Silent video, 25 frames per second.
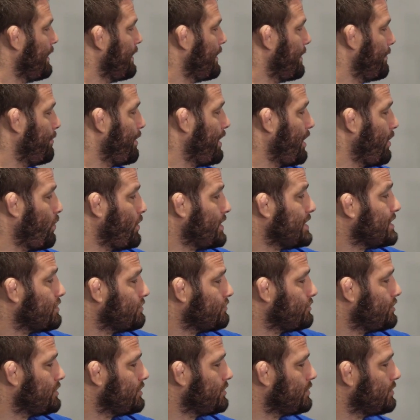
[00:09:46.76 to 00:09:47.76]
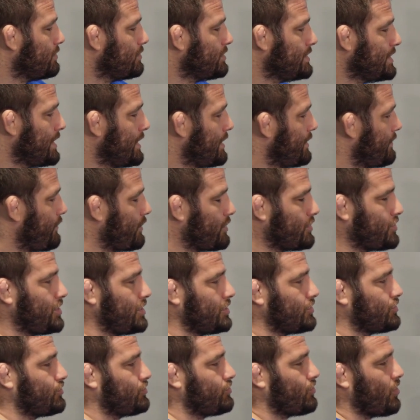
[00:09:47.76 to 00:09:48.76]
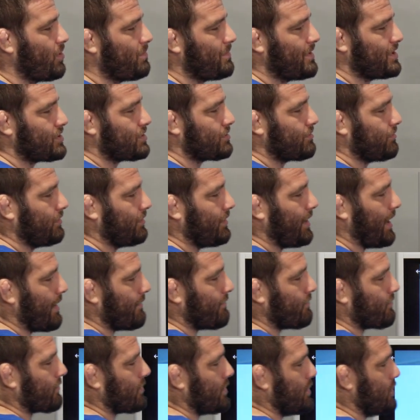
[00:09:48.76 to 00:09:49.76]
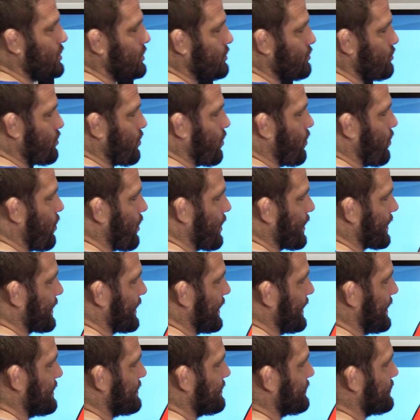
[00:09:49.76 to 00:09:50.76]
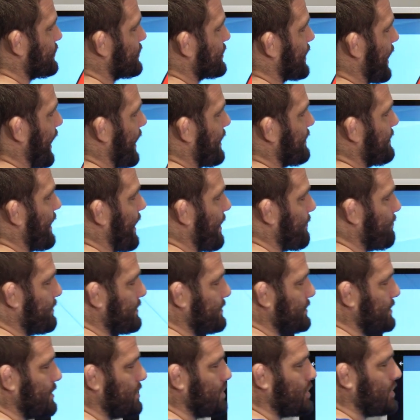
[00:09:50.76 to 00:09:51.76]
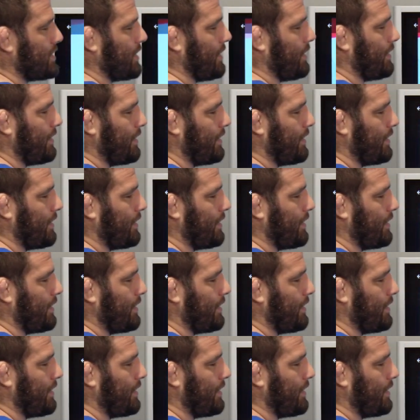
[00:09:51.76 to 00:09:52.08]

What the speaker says: But when you do, there's just so much leverage and torque inside that position